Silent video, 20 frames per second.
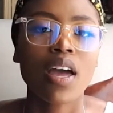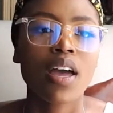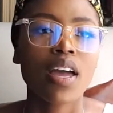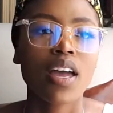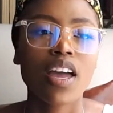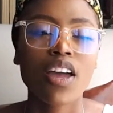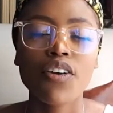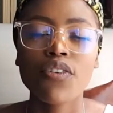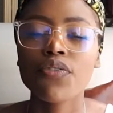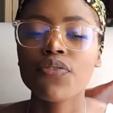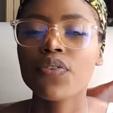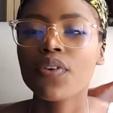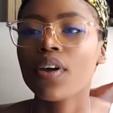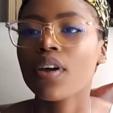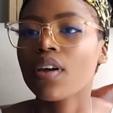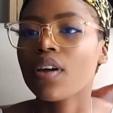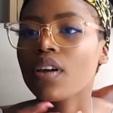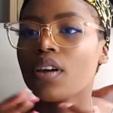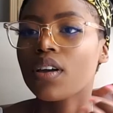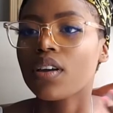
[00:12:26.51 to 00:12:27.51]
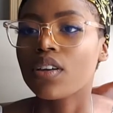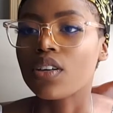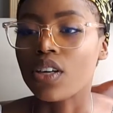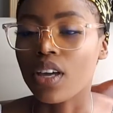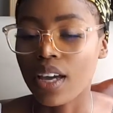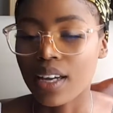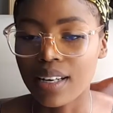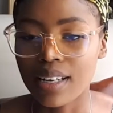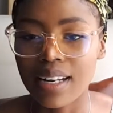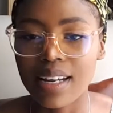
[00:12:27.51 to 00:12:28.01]
If
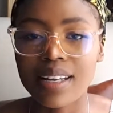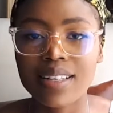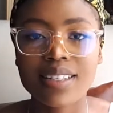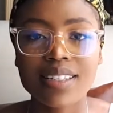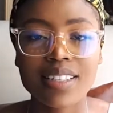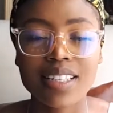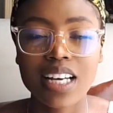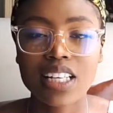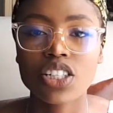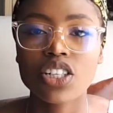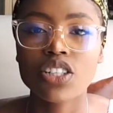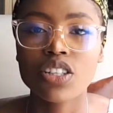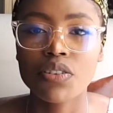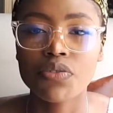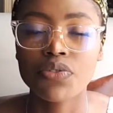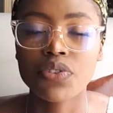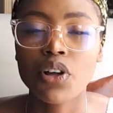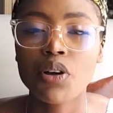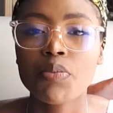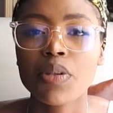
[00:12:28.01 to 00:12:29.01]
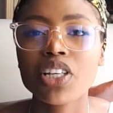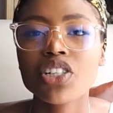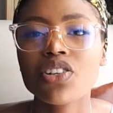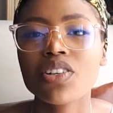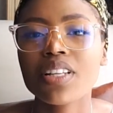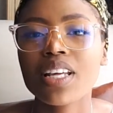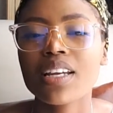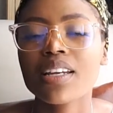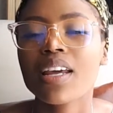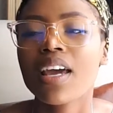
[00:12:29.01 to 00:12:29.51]
it is touching the floor, make sure
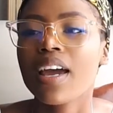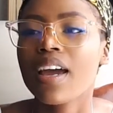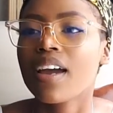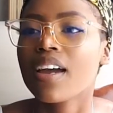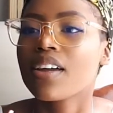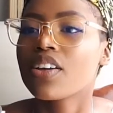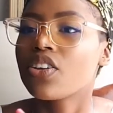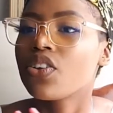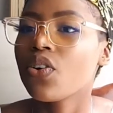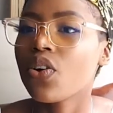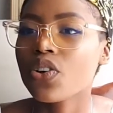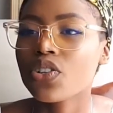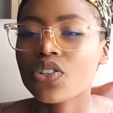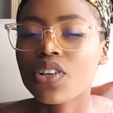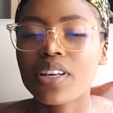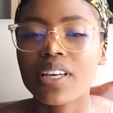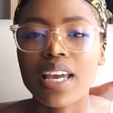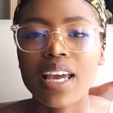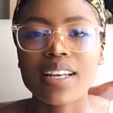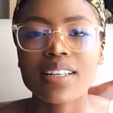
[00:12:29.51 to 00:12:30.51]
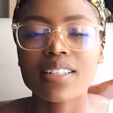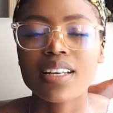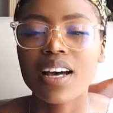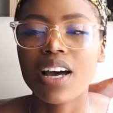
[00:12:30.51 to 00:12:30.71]
that you also get